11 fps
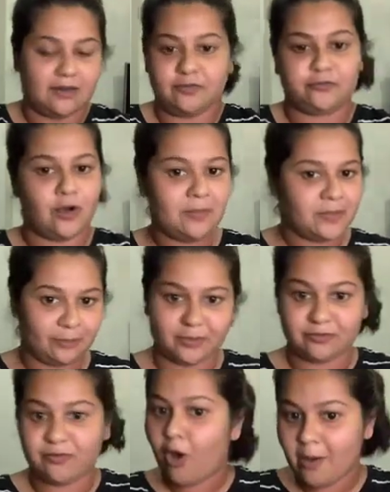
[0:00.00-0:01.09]
from the
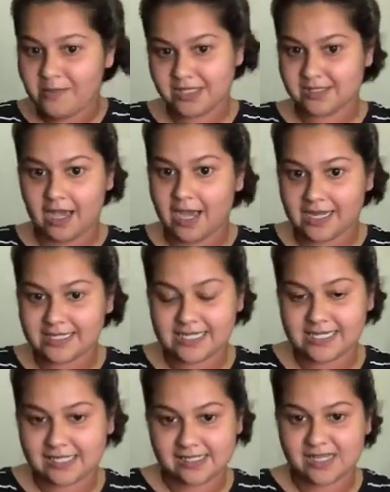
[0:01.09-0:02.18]
performance
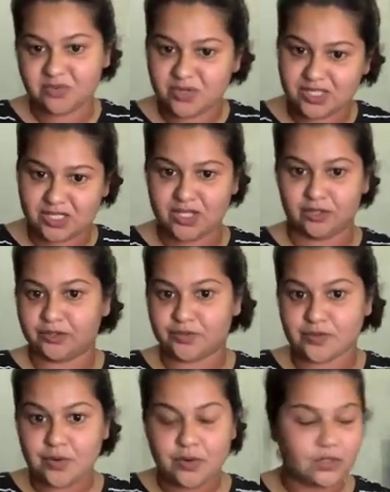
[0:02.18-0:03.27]
artists that we see on the
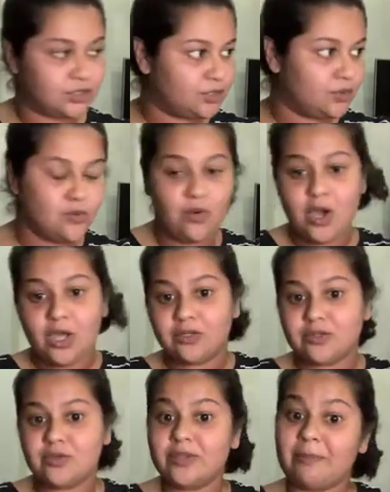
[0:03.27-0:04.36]
road to
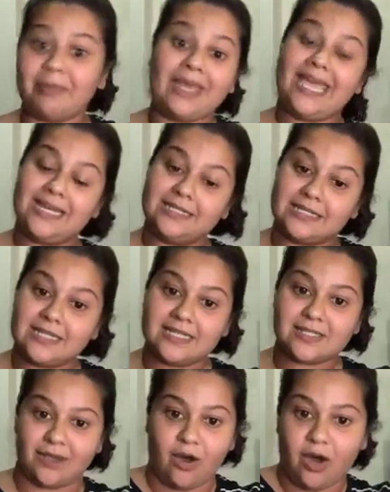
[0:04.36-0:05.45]
the painters
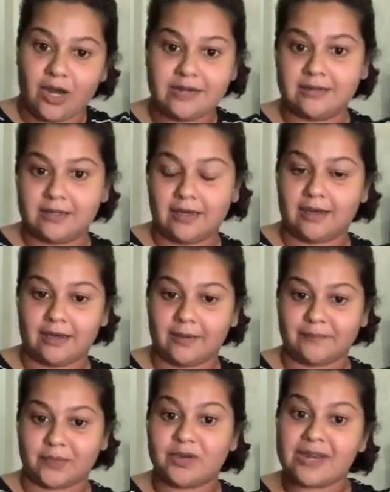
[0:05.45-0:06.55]
on
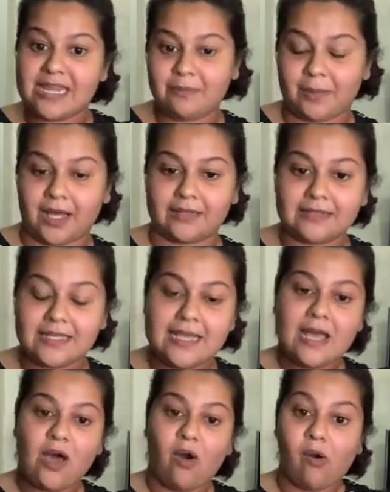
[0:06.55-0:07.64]
Green Path,
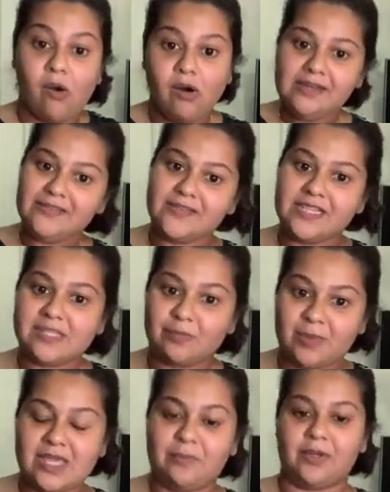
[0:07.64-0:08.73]
all of these
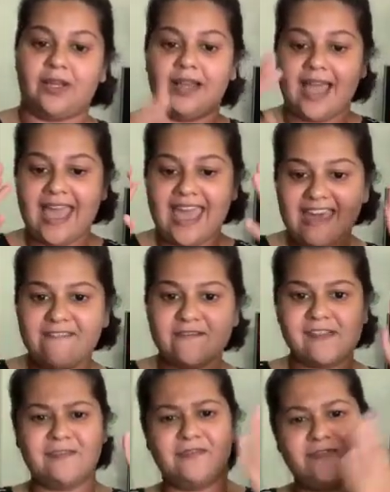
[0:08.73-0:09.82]
people have
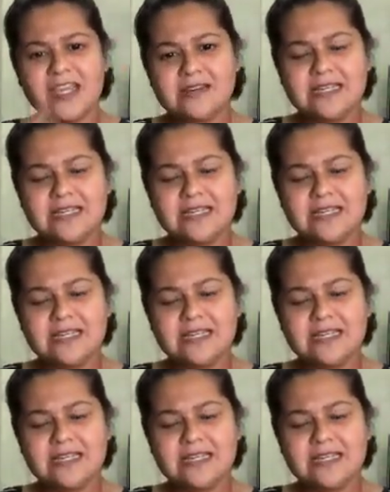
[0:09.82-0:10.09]
a very